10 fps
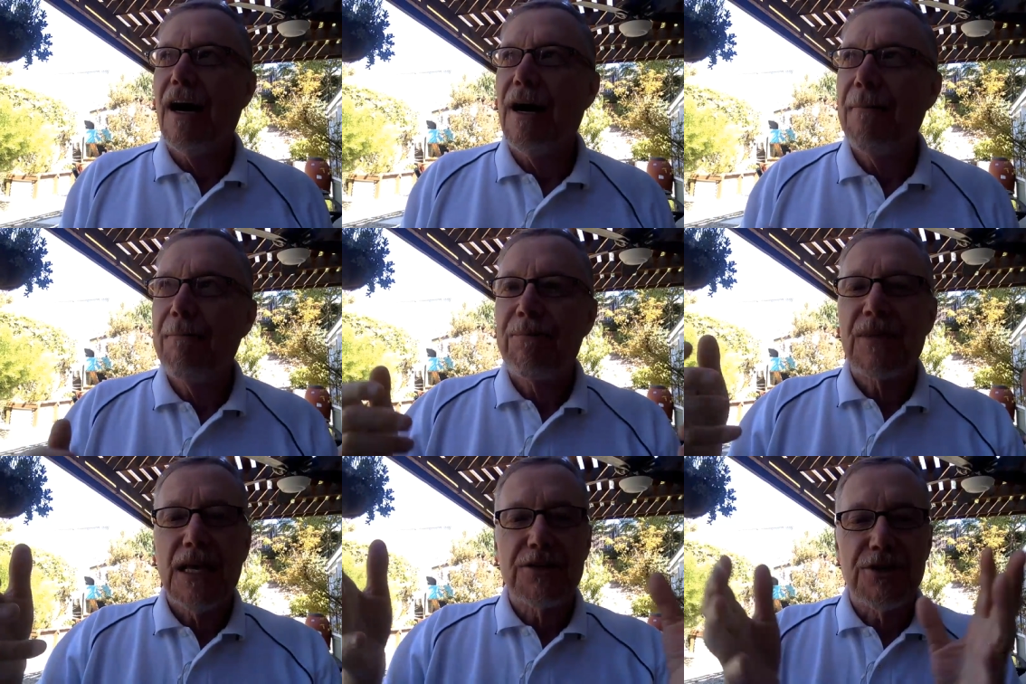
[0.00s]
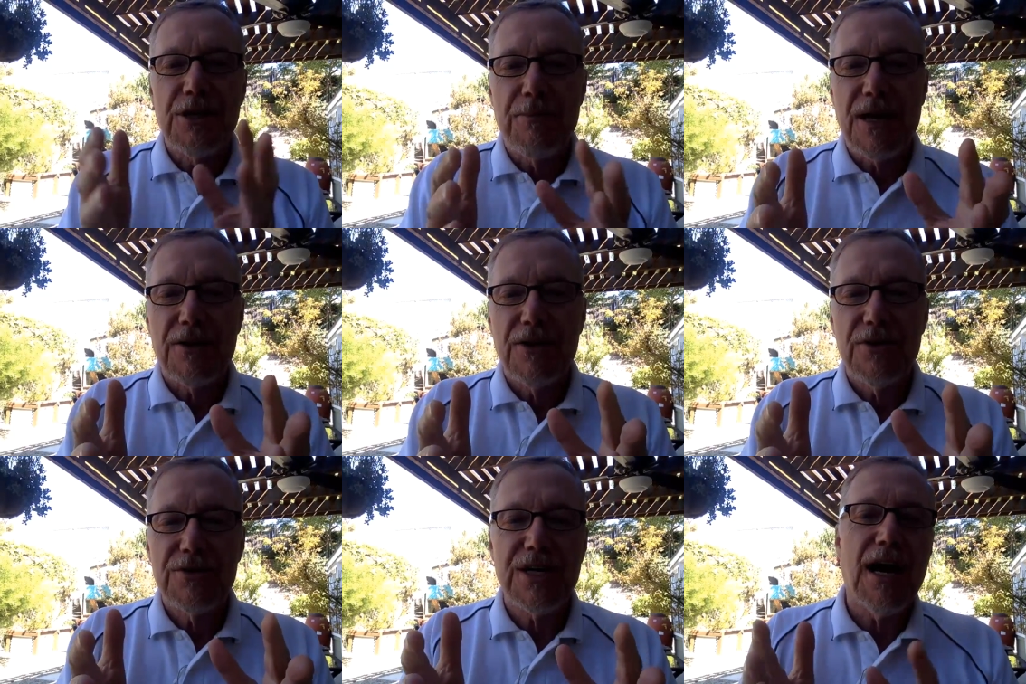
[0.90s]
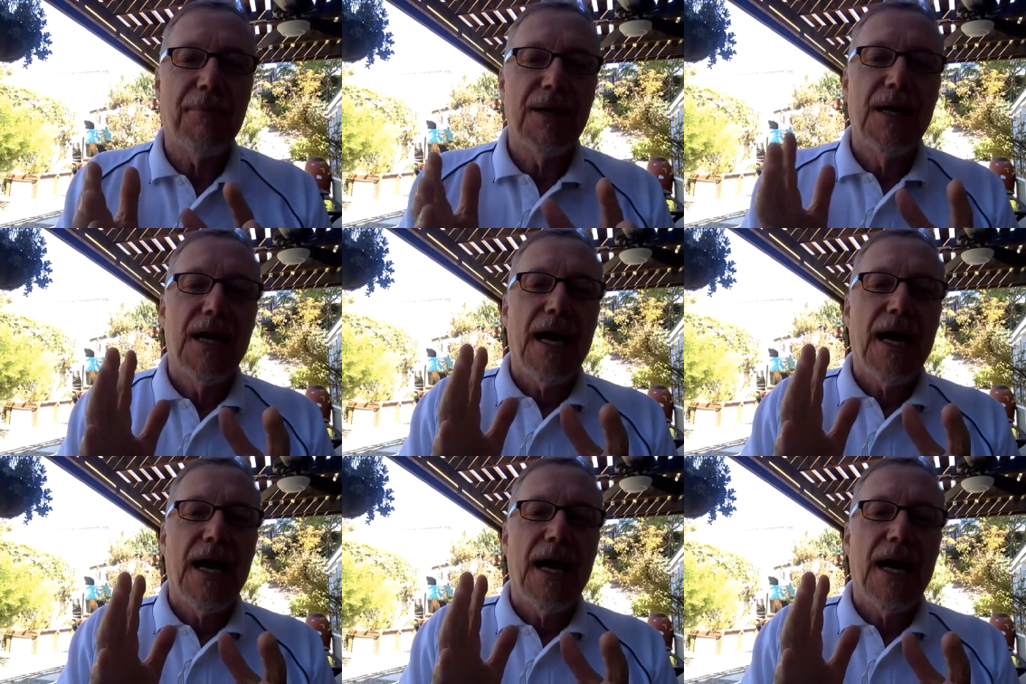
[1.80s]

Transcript: um, and so you pair those up